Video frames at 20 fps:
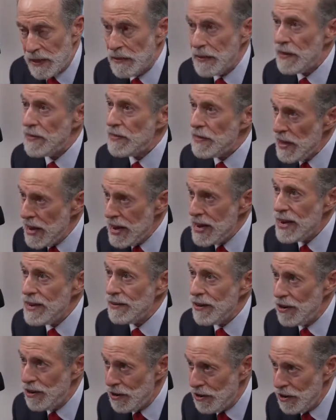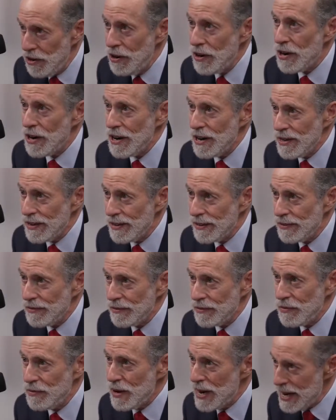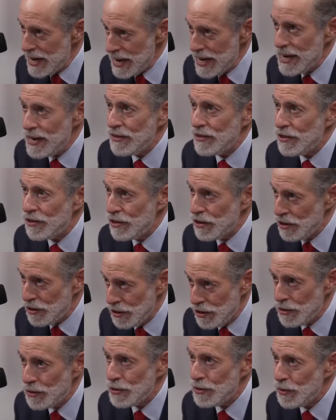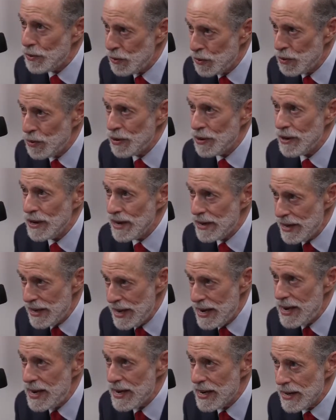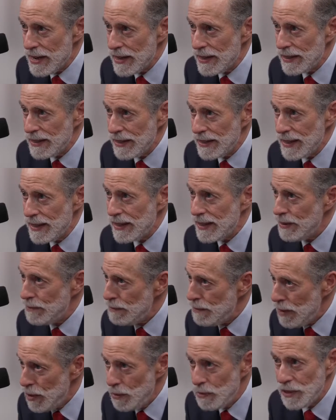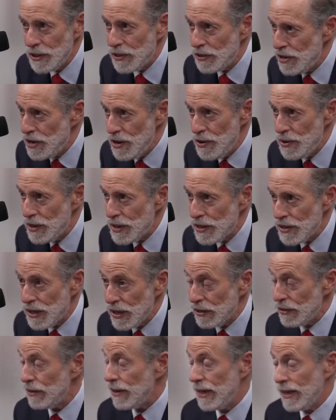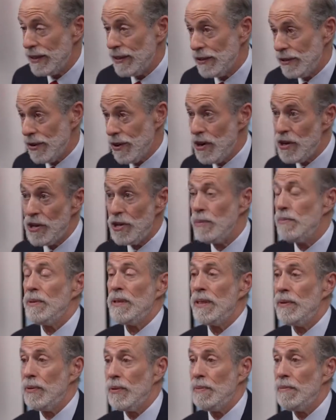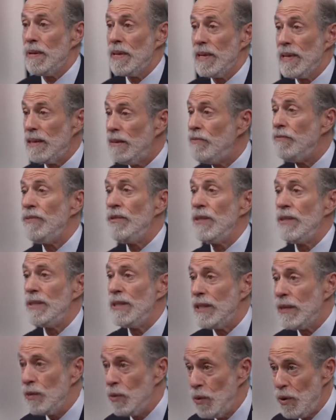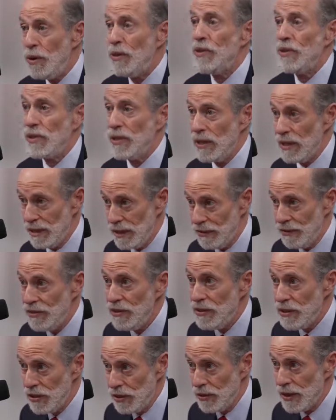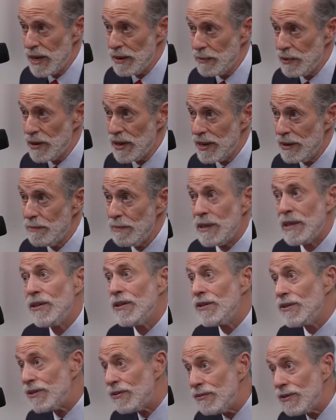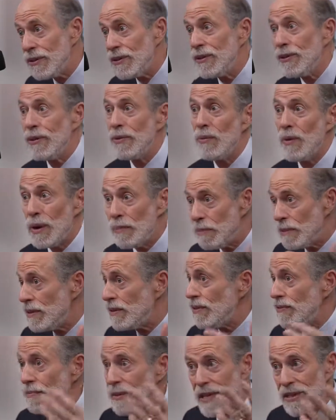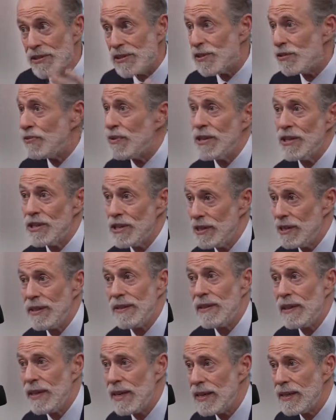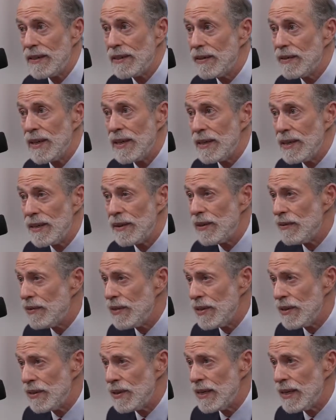that they are ready to go to war again at a moment's notice. And arguably it would be infinitely worse than the first time around because of all the weapons of mass destruction and the like that they now have in their